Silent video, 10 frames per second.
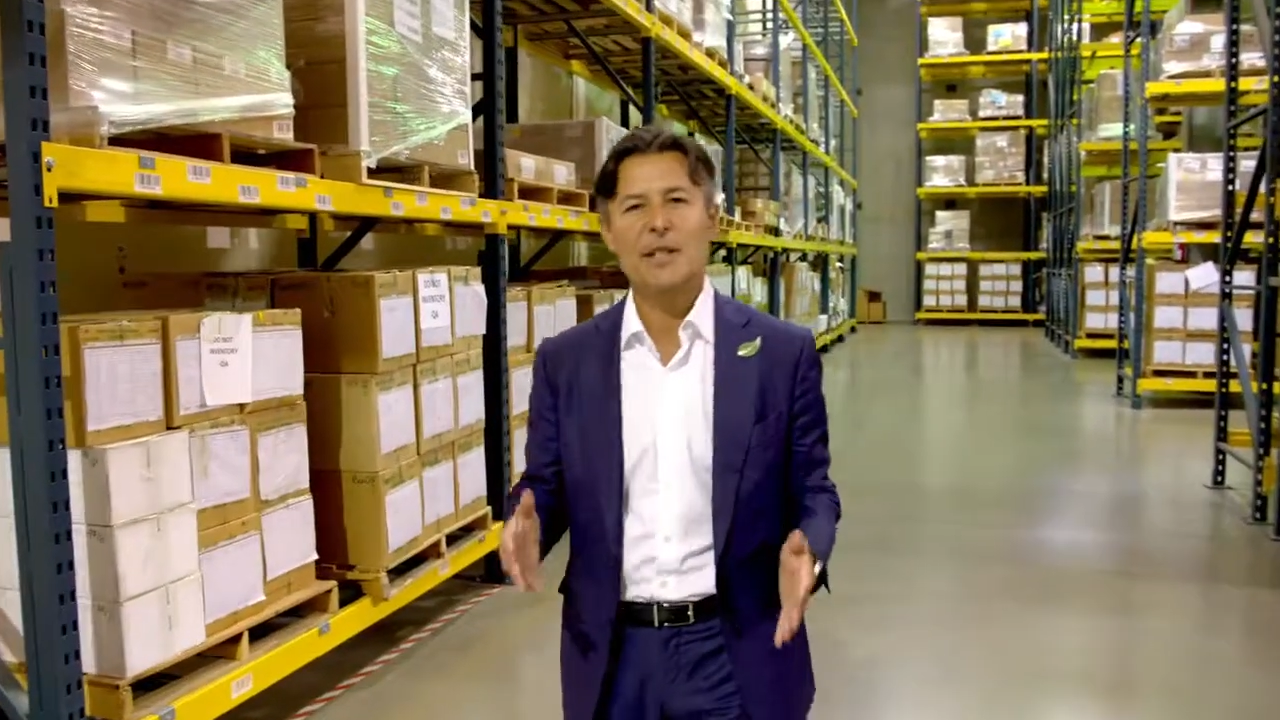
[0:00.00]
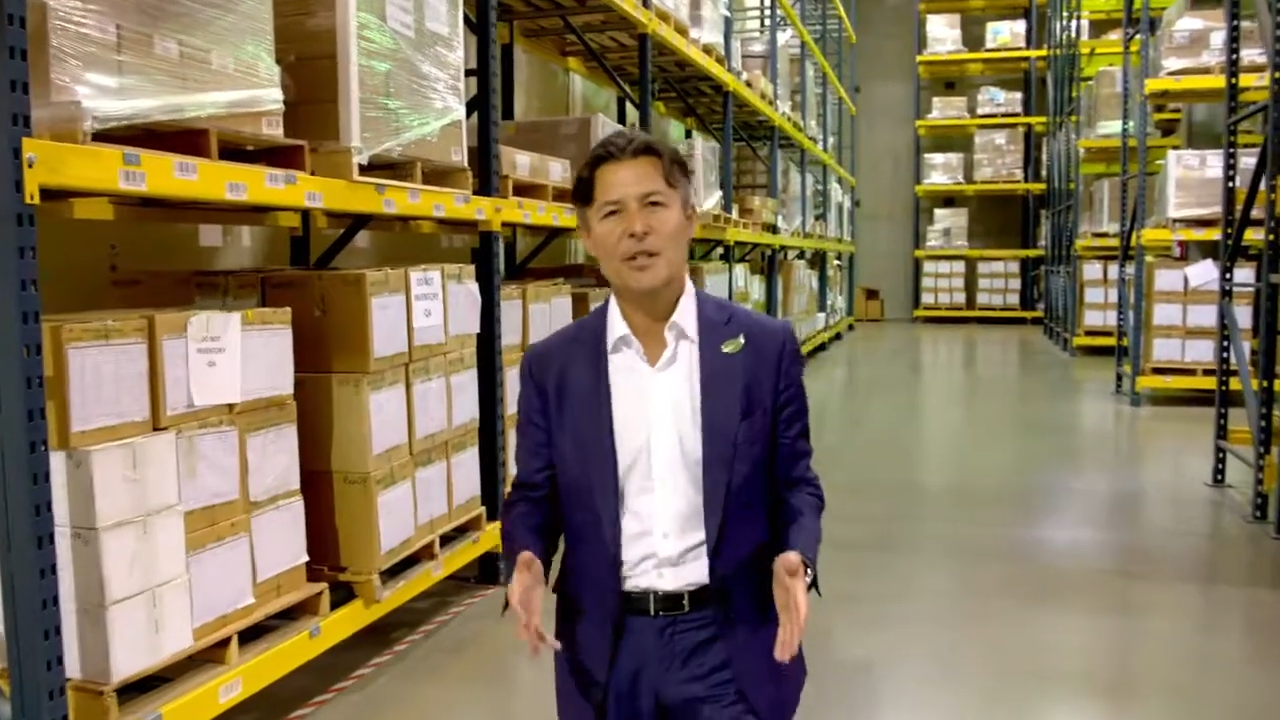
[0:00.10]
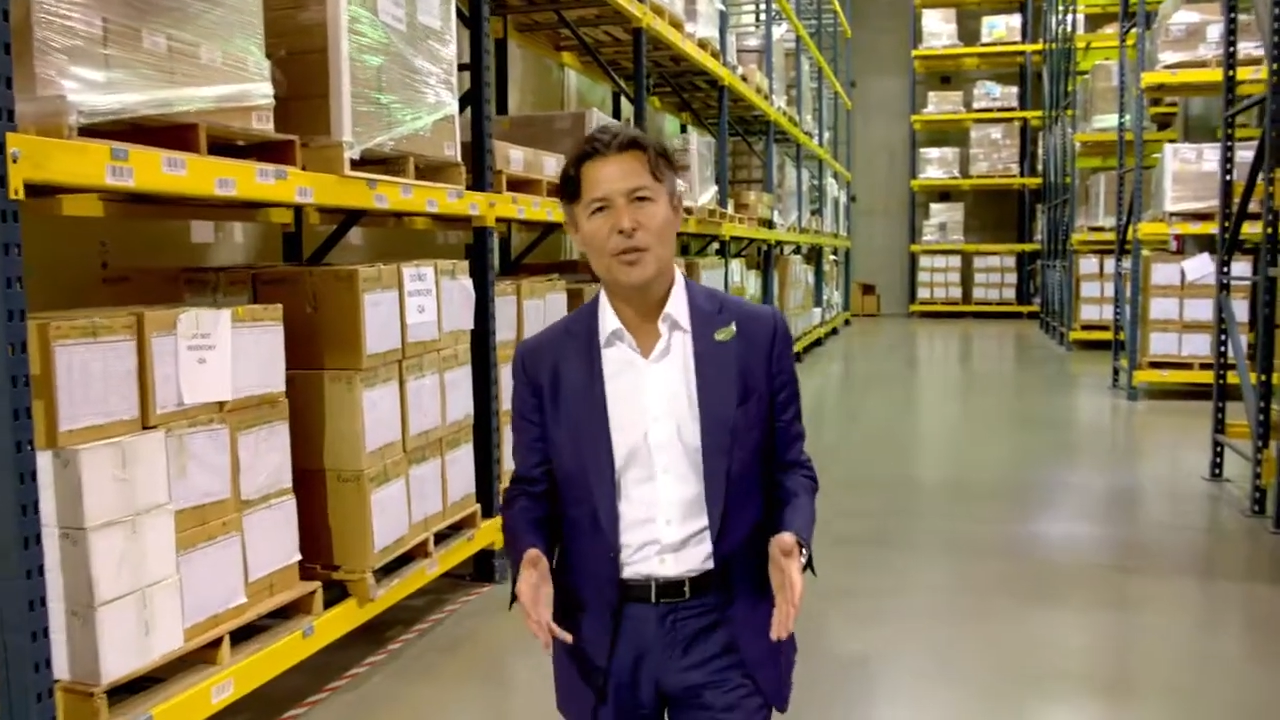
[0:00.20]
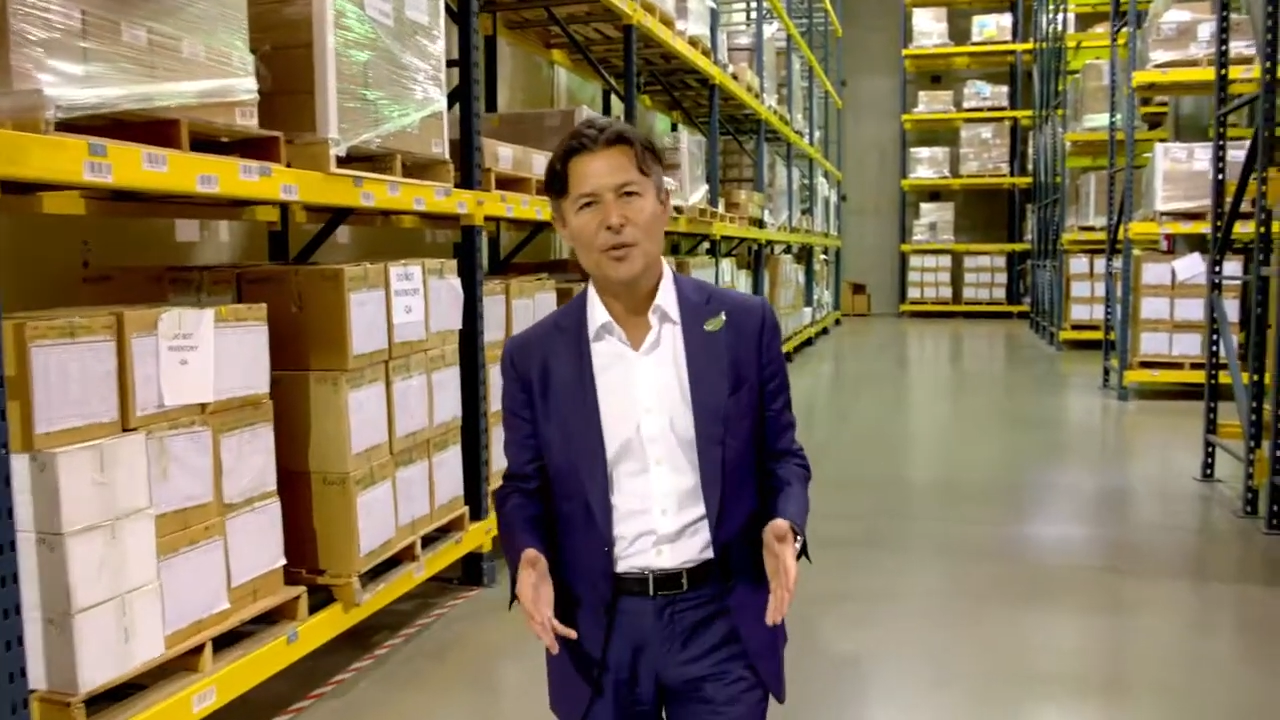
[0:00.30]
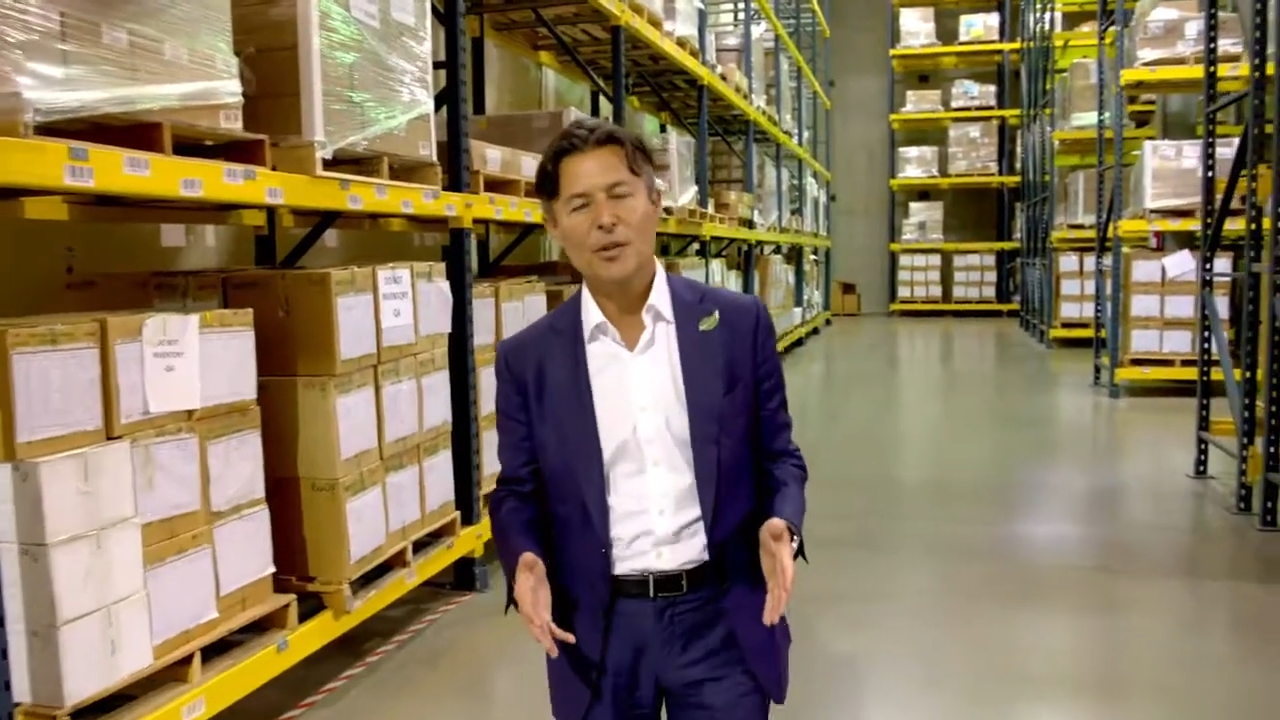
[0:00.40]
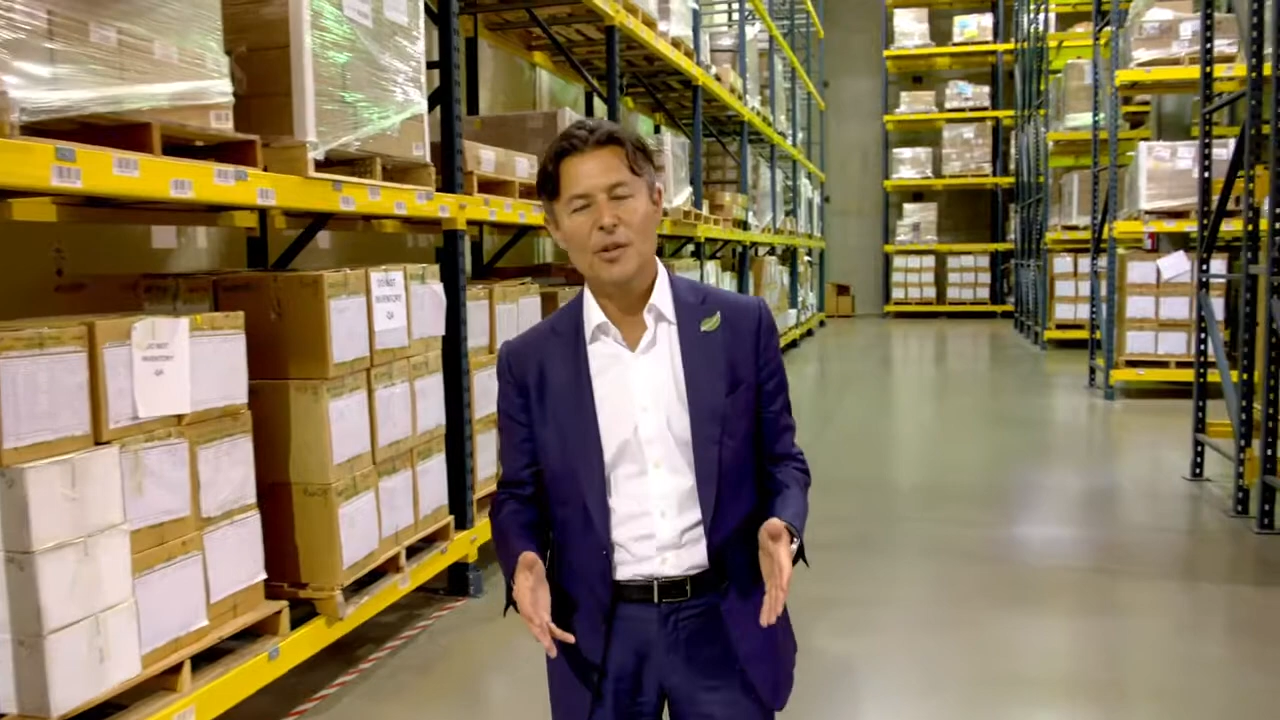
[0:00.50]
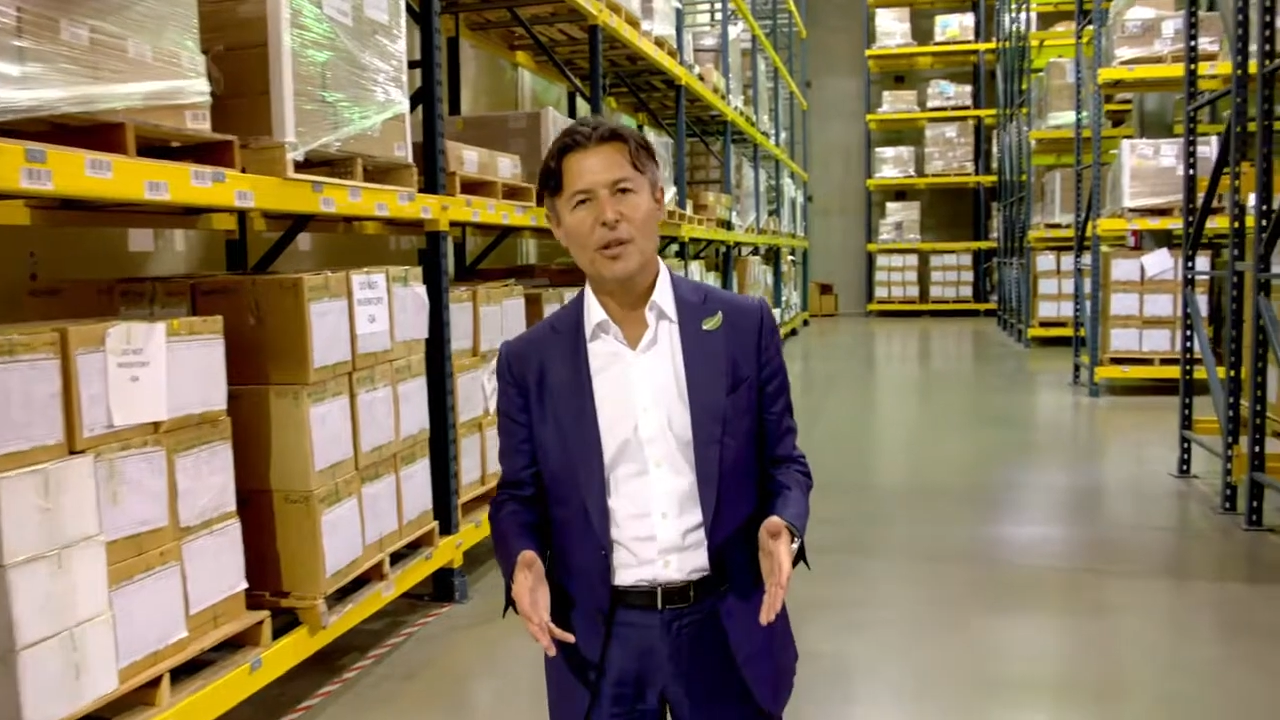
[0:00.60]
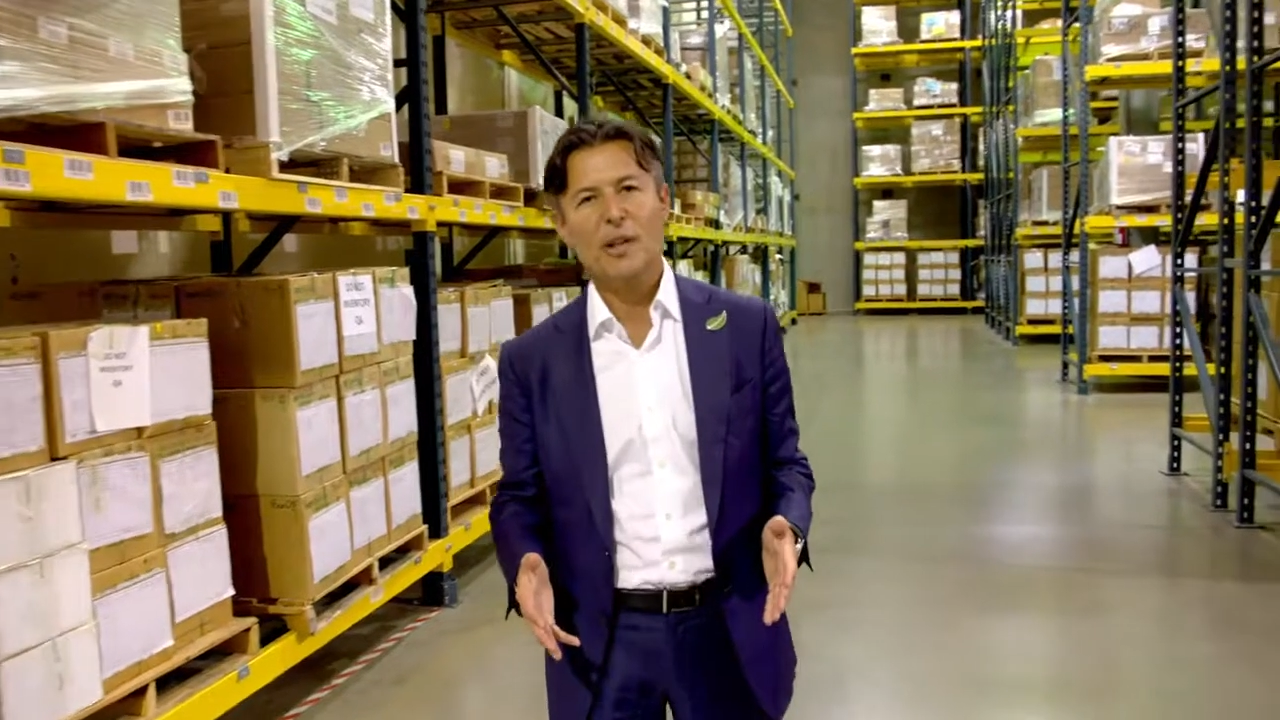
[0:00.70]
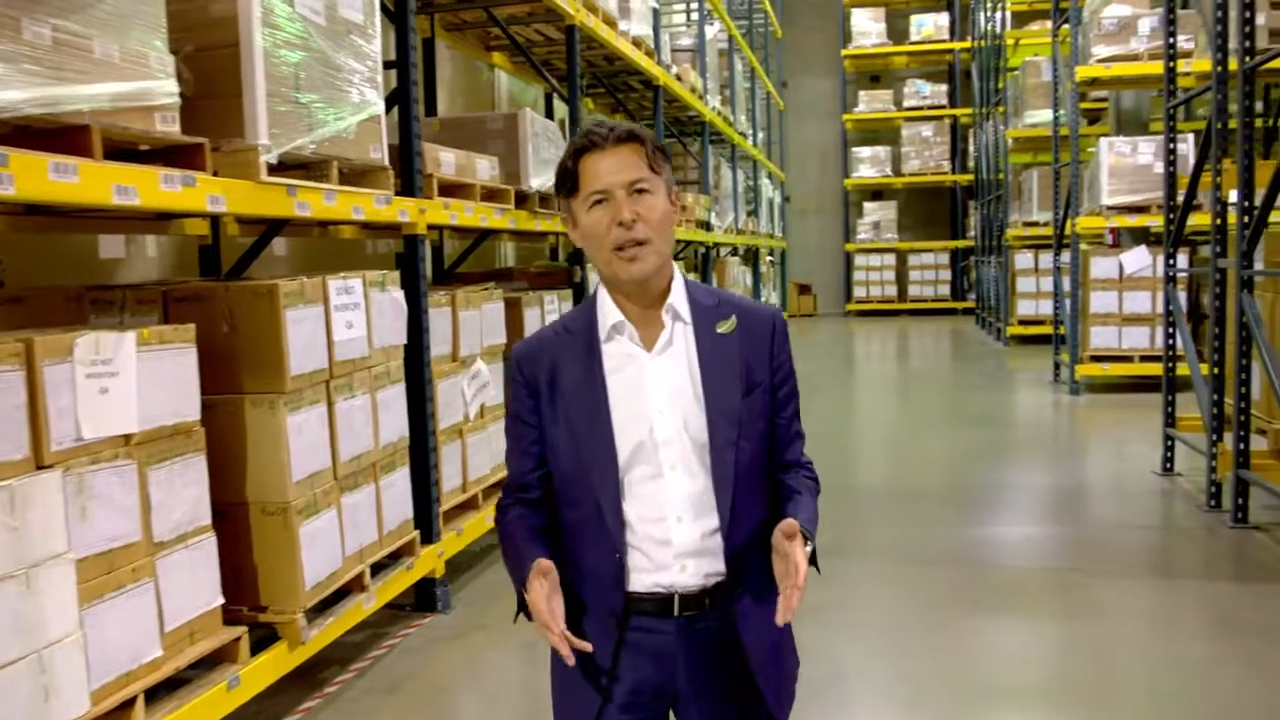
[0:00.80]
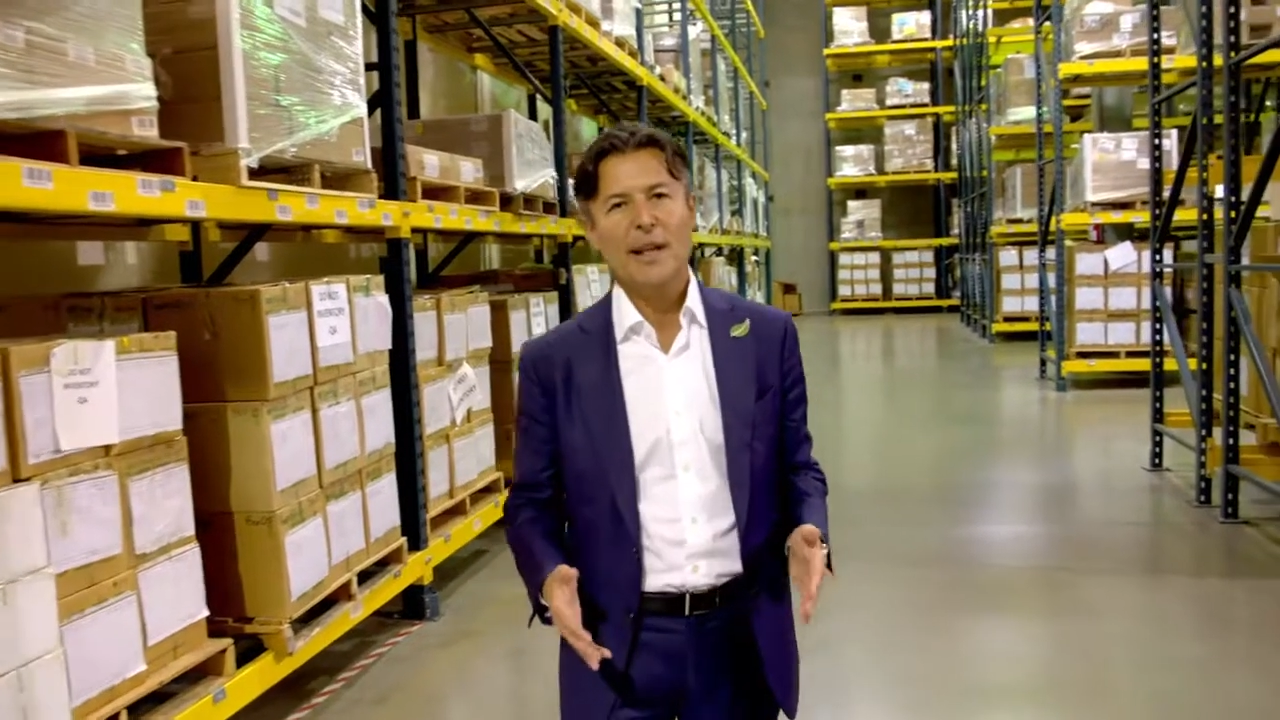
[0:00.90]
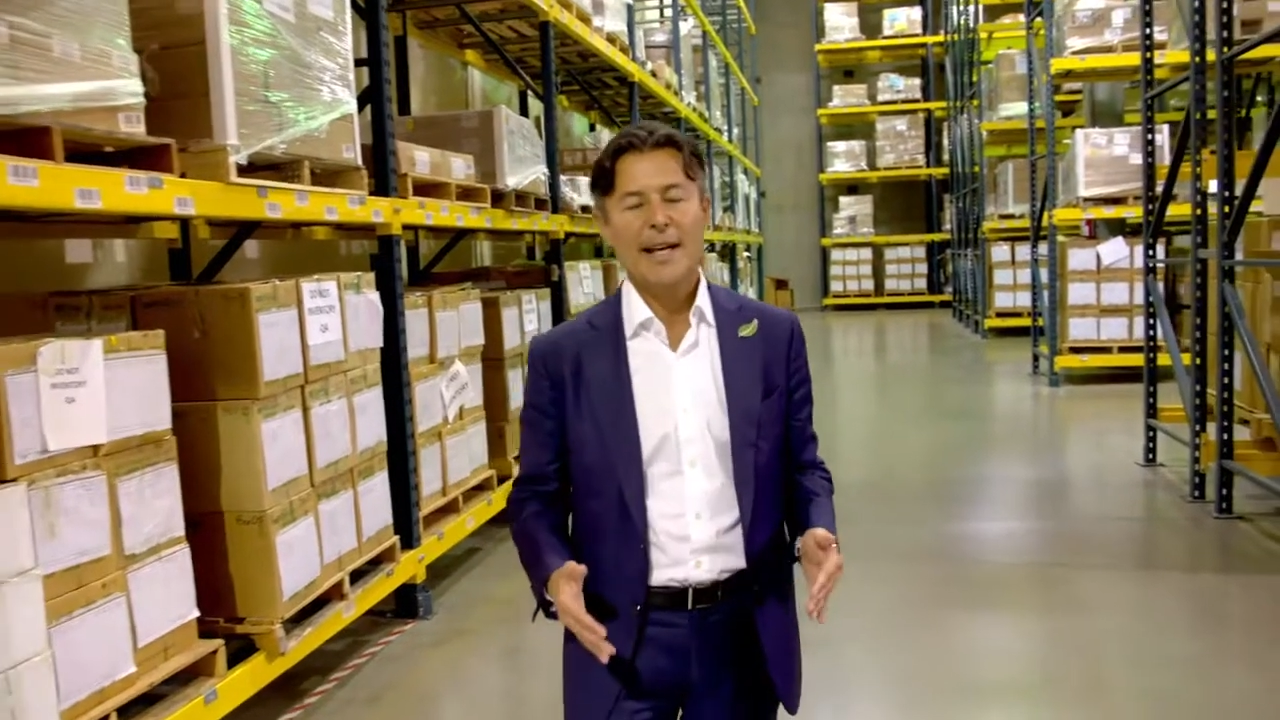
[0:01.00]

stored